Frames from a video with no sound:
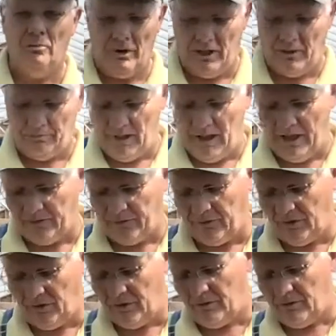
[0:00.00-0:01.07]
many plants
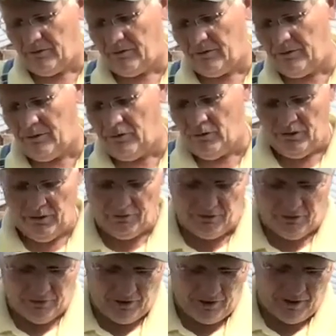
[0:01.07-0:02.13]
to, to do this
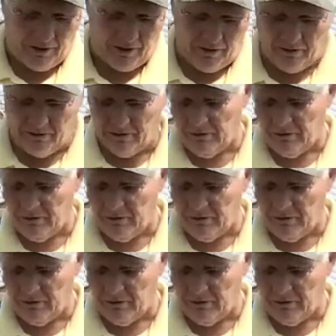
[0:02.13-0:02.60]
container.